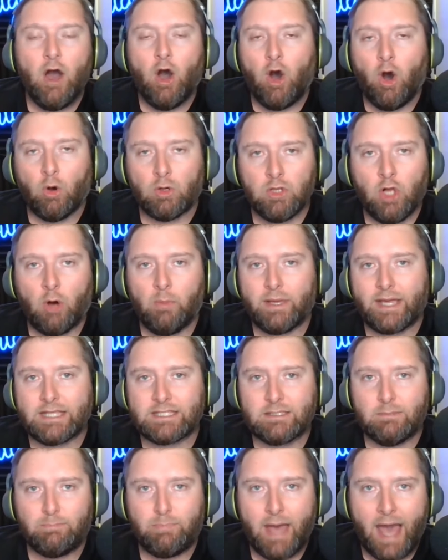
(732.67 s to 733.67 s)
Oklahoma gets
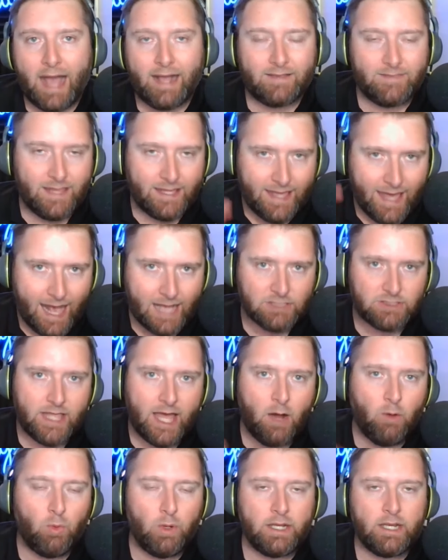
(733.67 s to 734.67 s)
it back and they cash
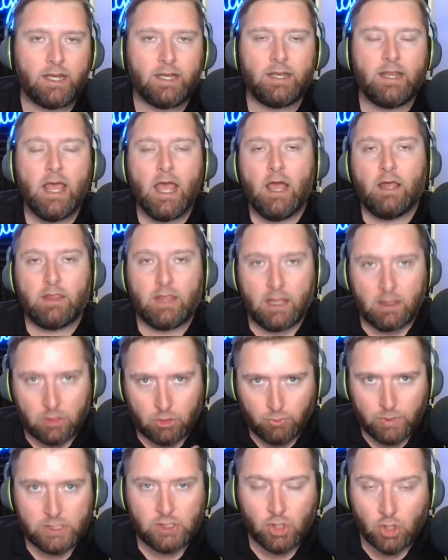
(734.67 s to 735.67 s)
that win in. The
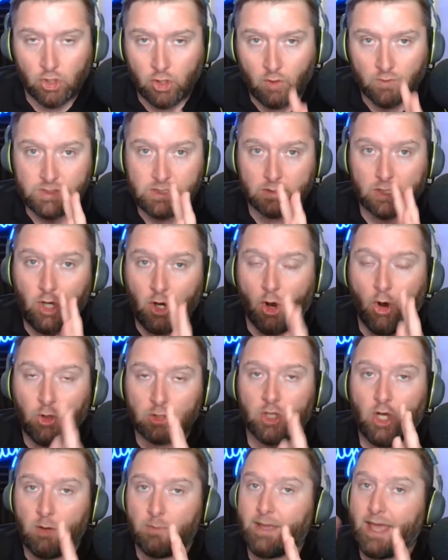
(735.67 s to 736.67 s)
three turnovers that
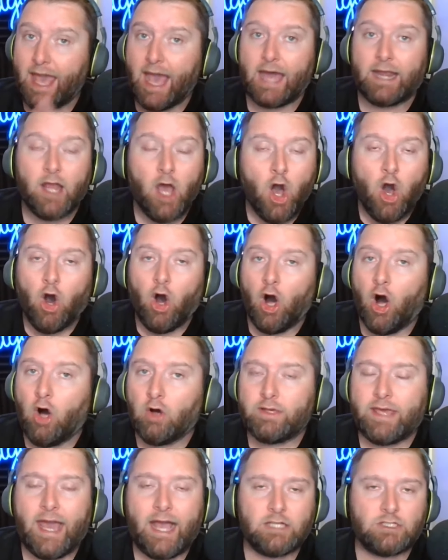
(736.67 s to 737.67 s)
Oklahoma had all
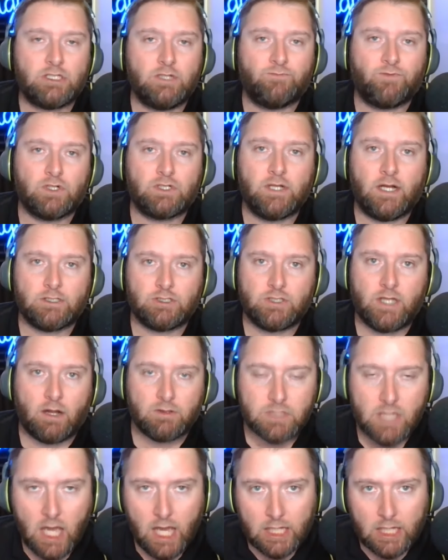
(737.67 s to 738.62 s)
cashed in for touchdowns.